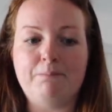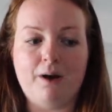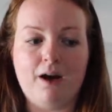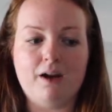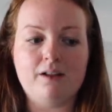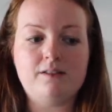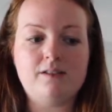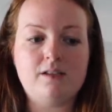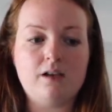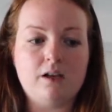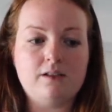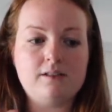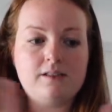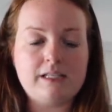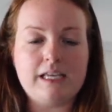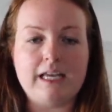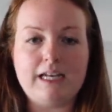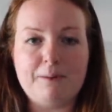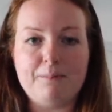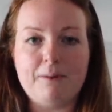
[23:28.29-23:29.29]
but
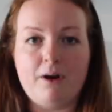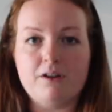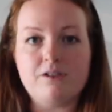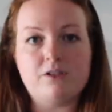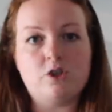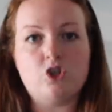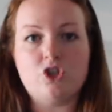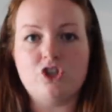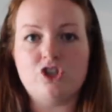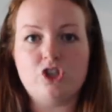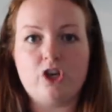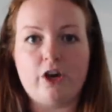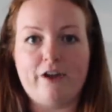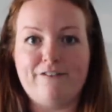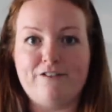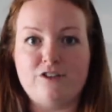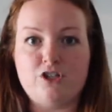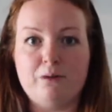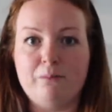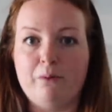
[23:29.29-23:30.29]
Skinny Bars is good to
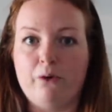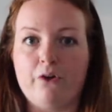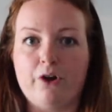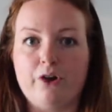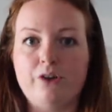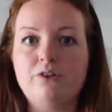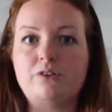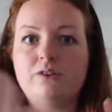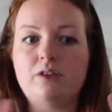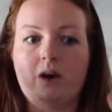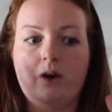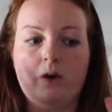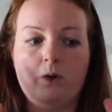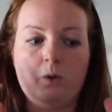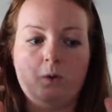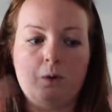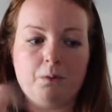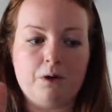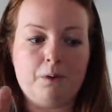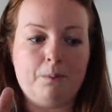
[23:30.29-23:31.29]
go for tomorrow, so
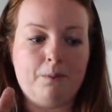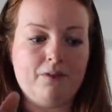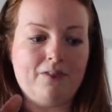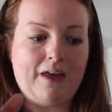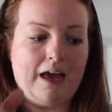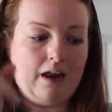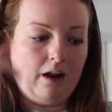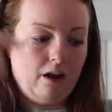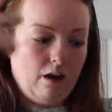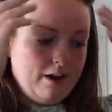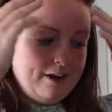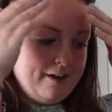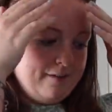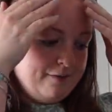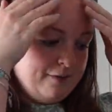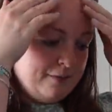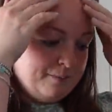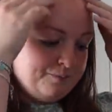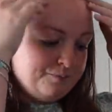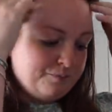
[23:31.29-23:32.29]
I'm gonna put that
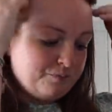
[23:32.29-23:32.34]
live.